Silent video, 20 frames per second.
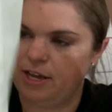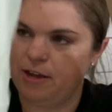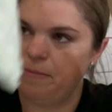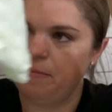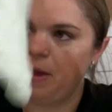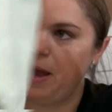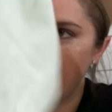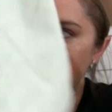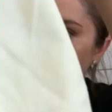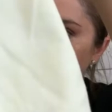
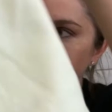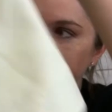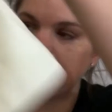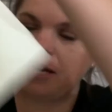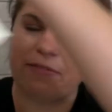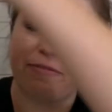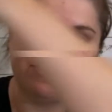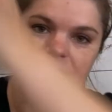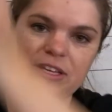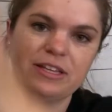I am
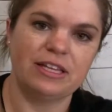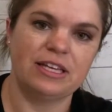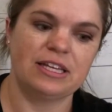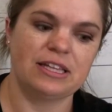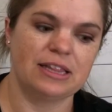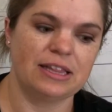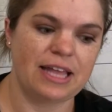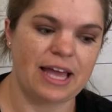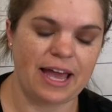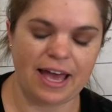definitely
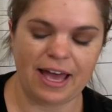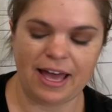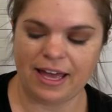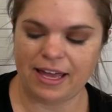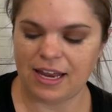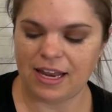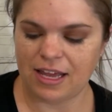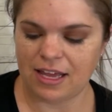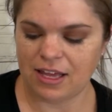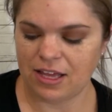
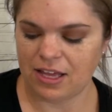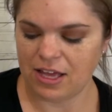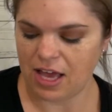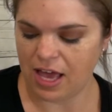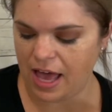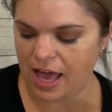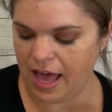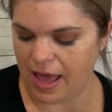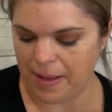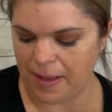glad
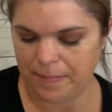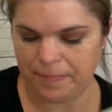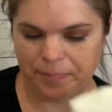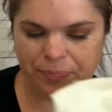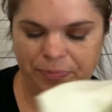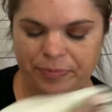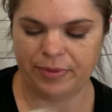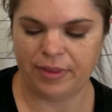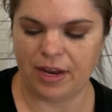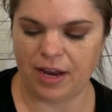um,
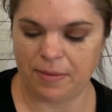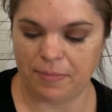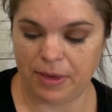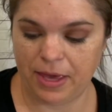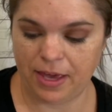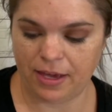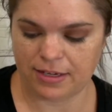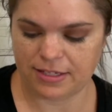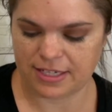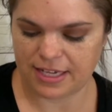that I
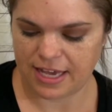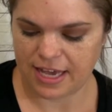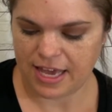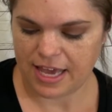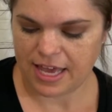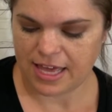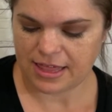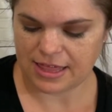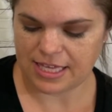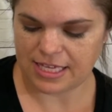picked
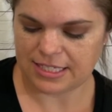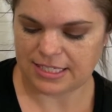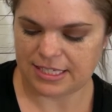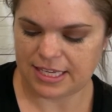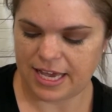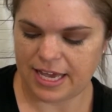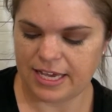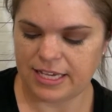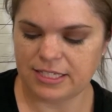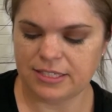this
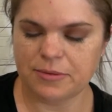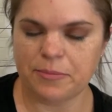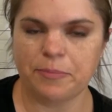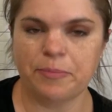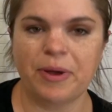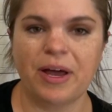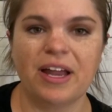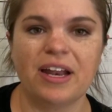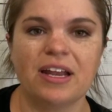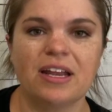size,
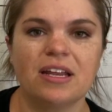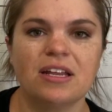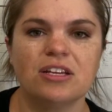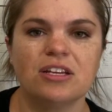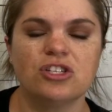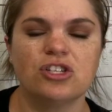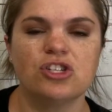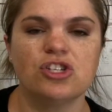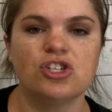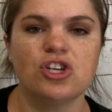but it
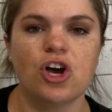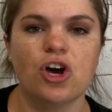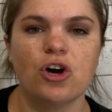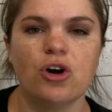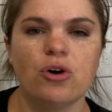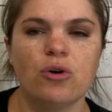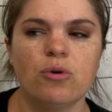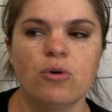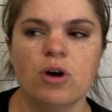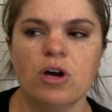is
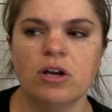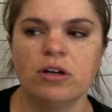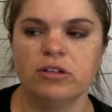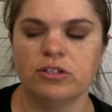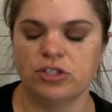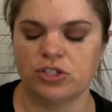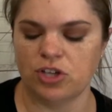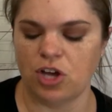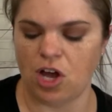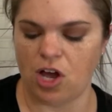so
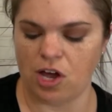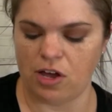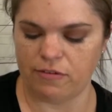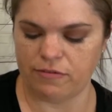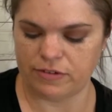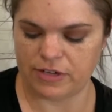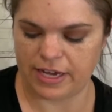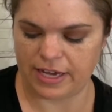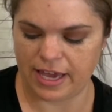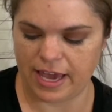
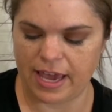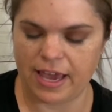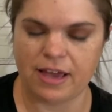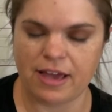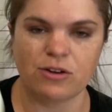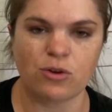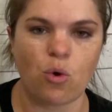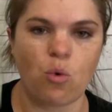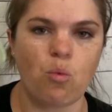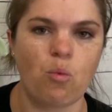soft. I
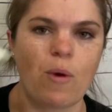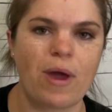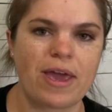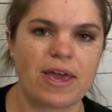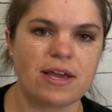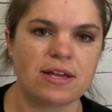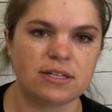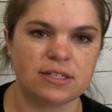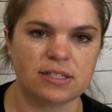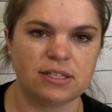can't
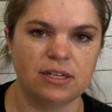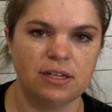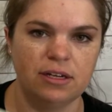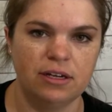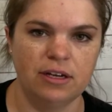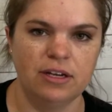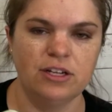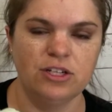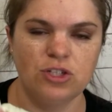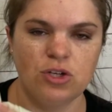wait
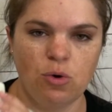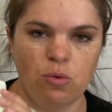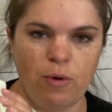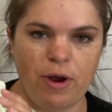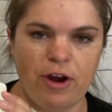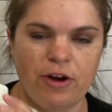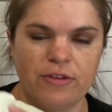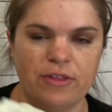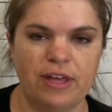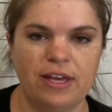to
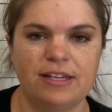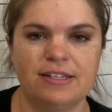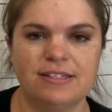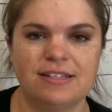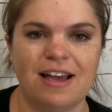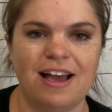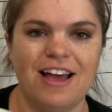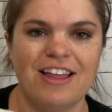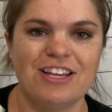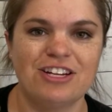wear this.
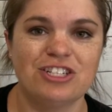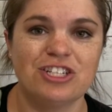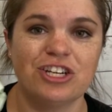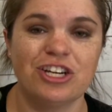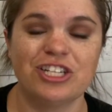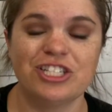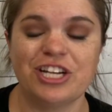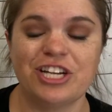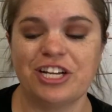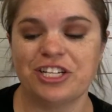Uh, there's a
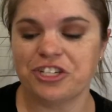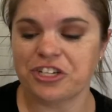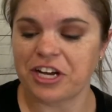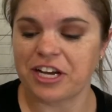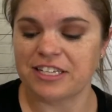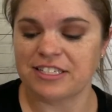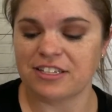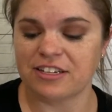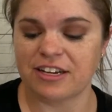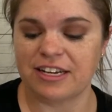good chance you
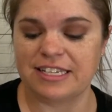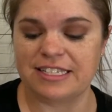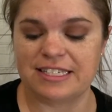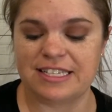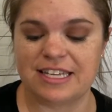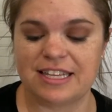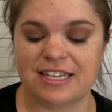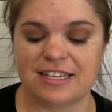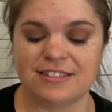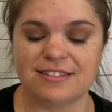guys are going to see
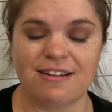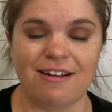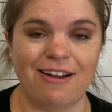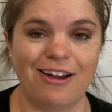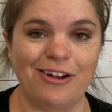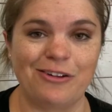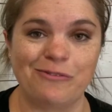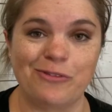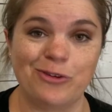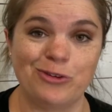this
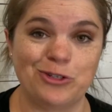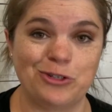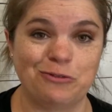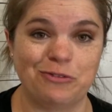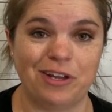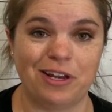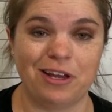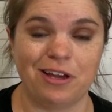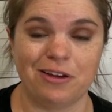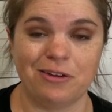on future
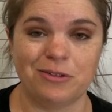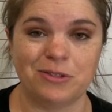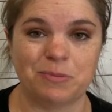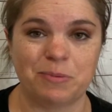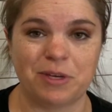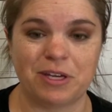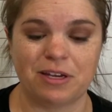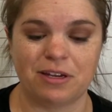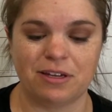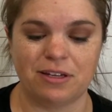videos
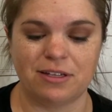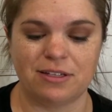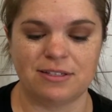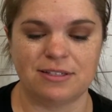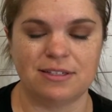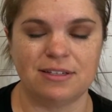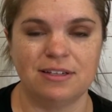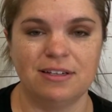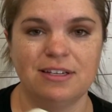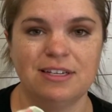because,
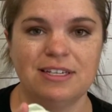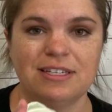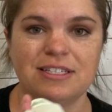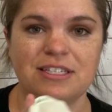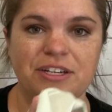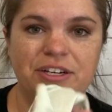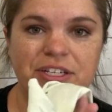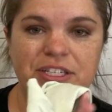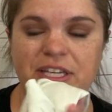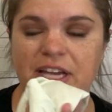
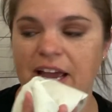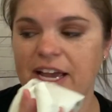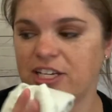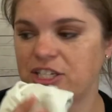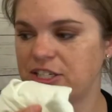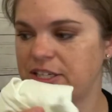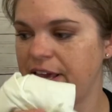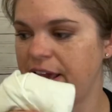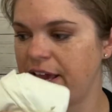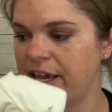seriously, I
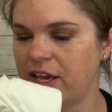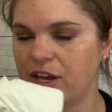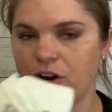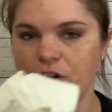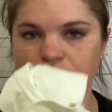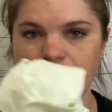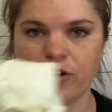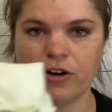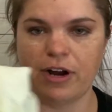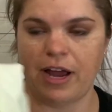just can't get
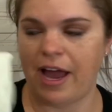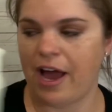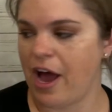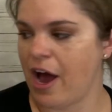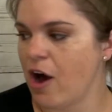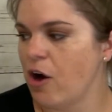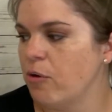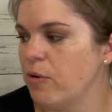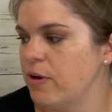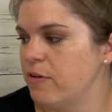over
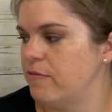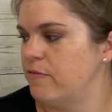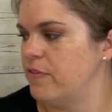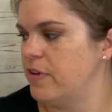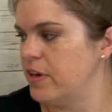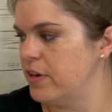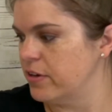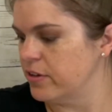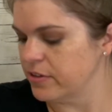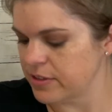how it
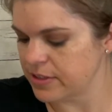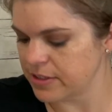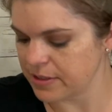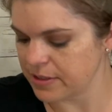feels.